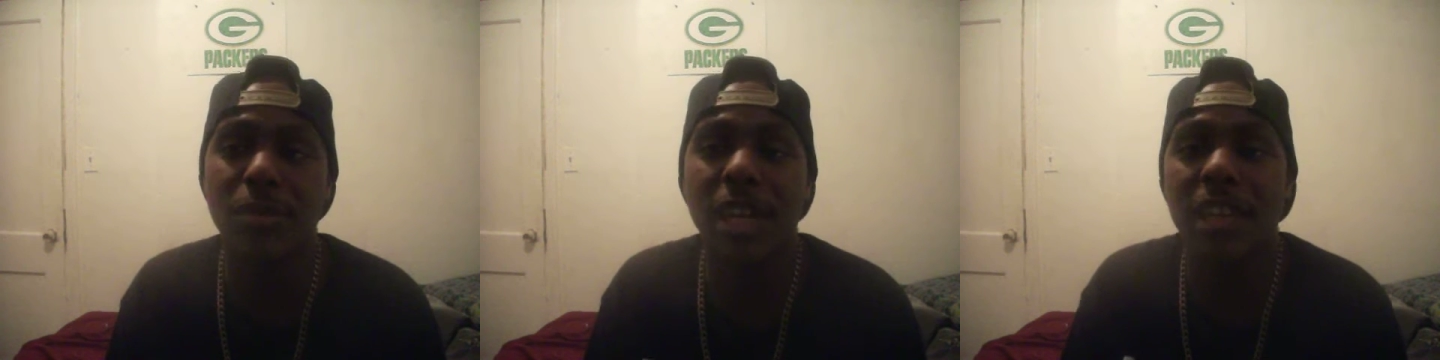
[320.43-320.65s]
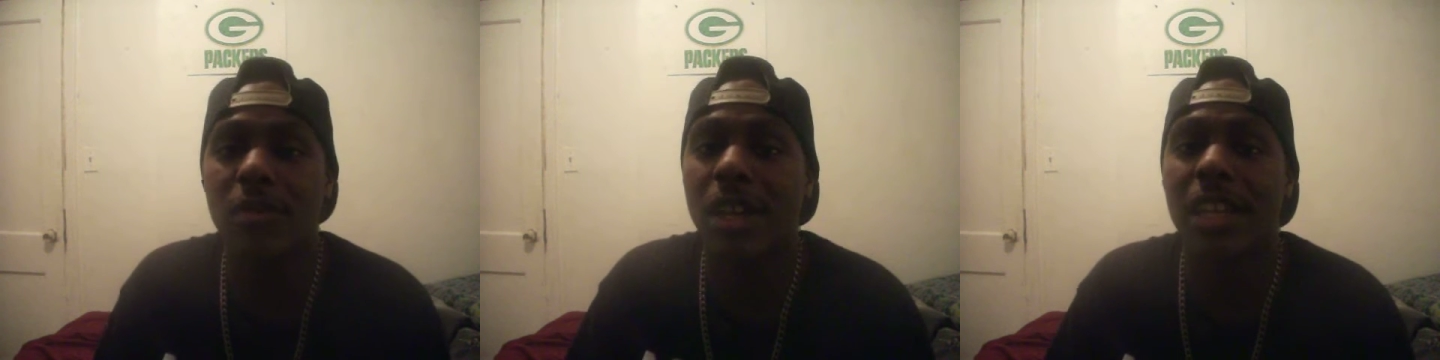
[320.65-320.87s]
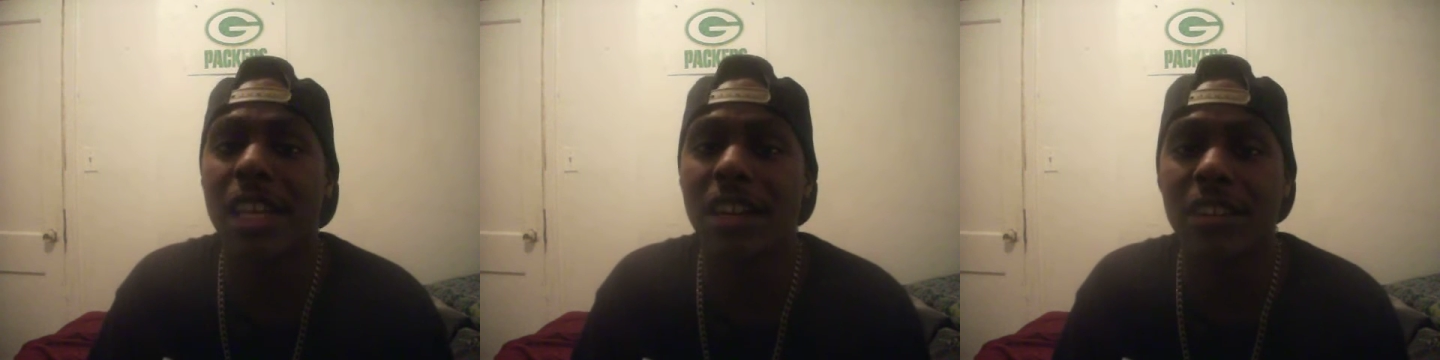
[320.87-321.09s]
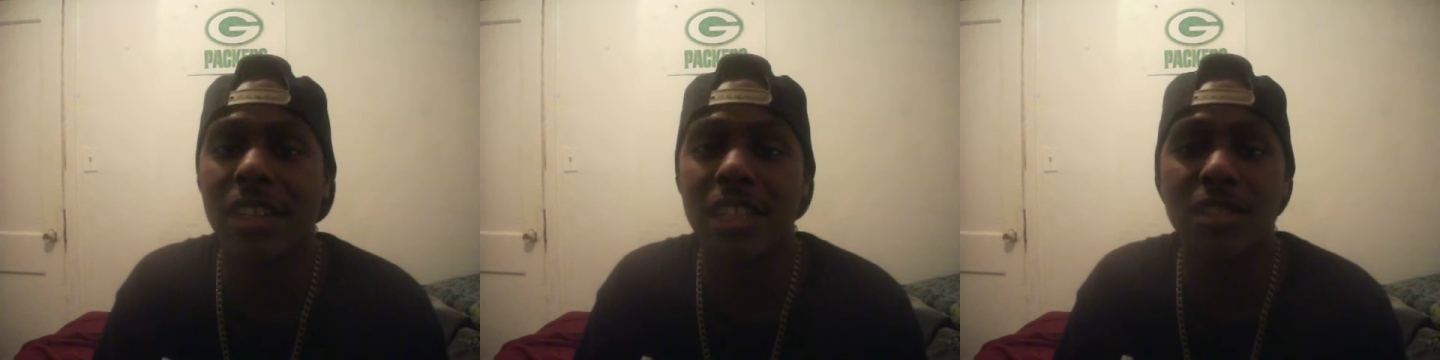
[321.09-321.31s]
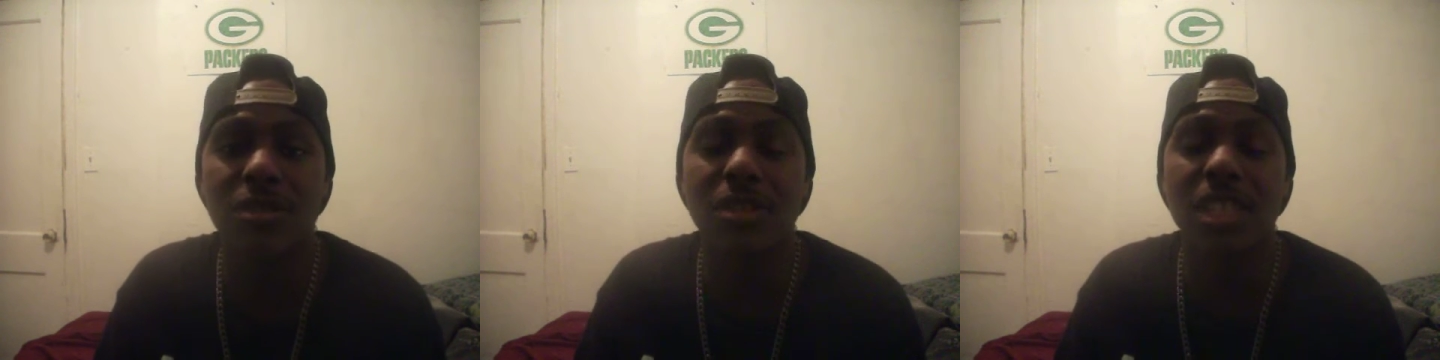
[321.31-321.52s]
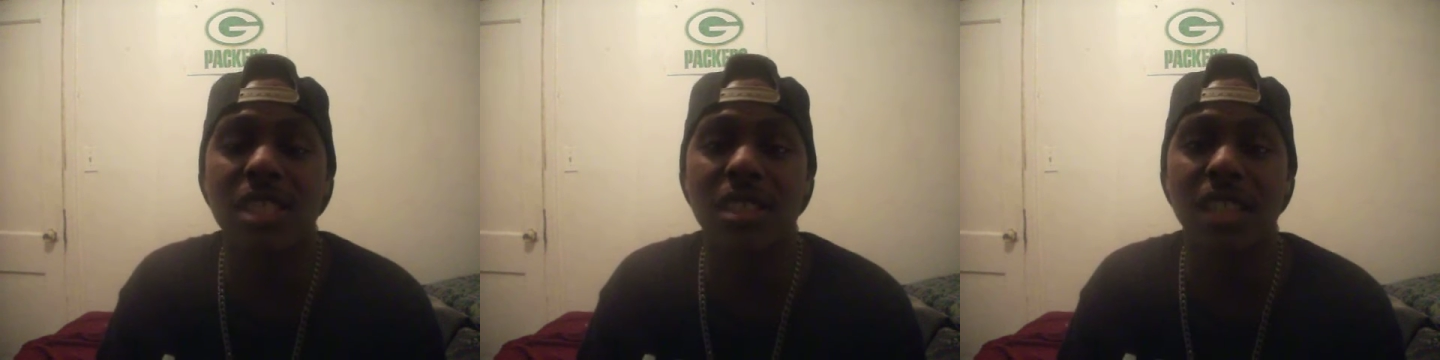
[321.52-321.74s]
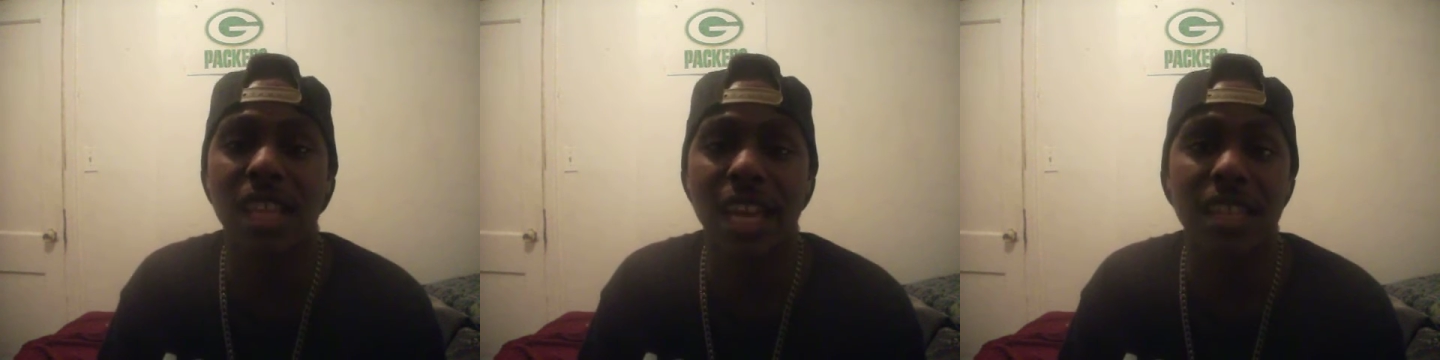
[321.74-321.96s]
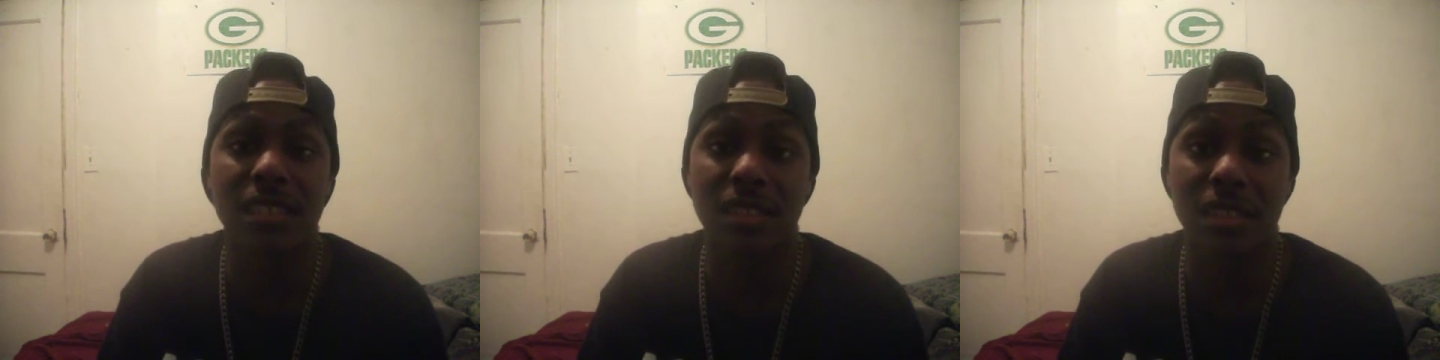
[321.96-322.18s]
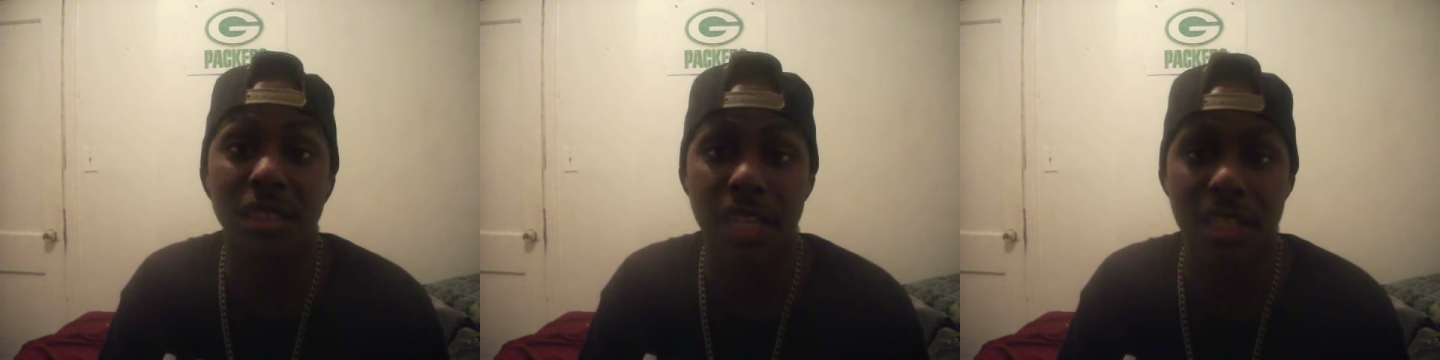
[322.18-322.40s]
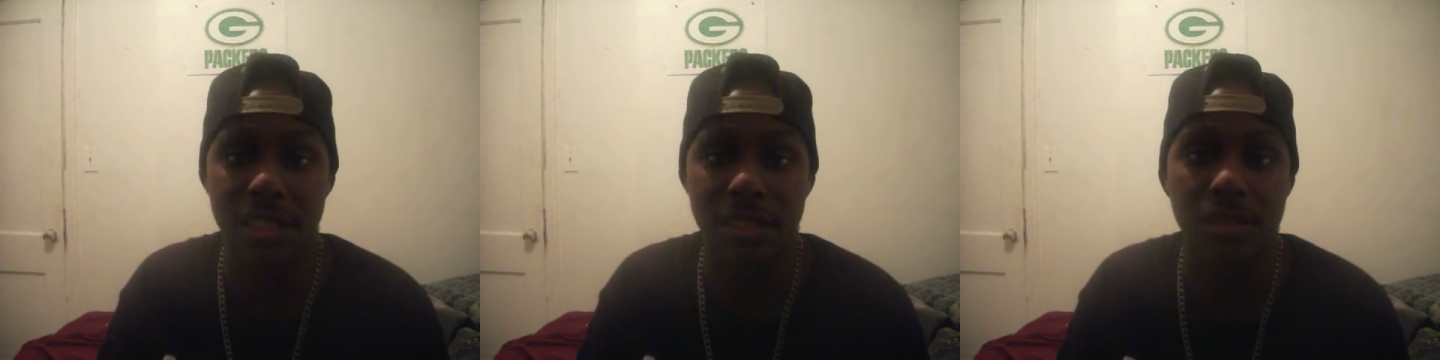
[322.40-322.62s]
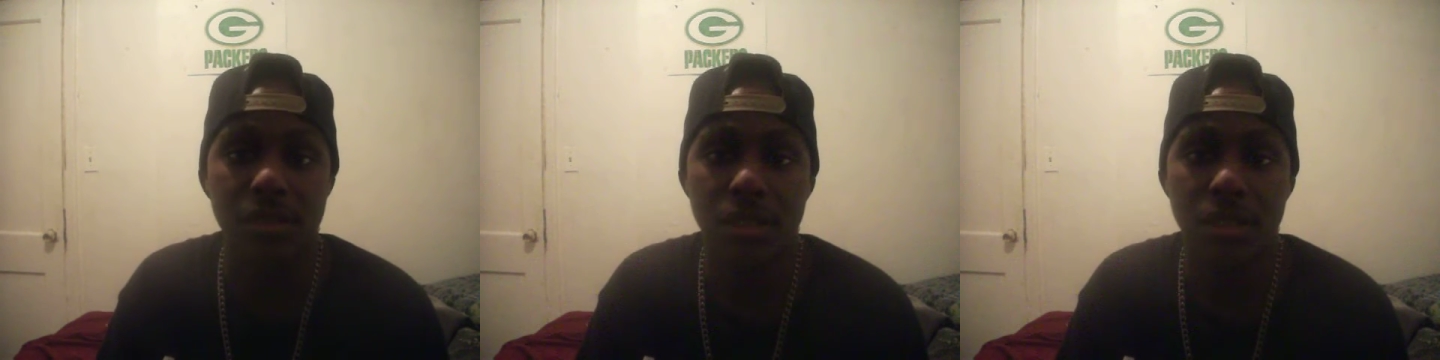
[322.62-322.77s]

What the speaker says: Manning right now, he's on his last leg.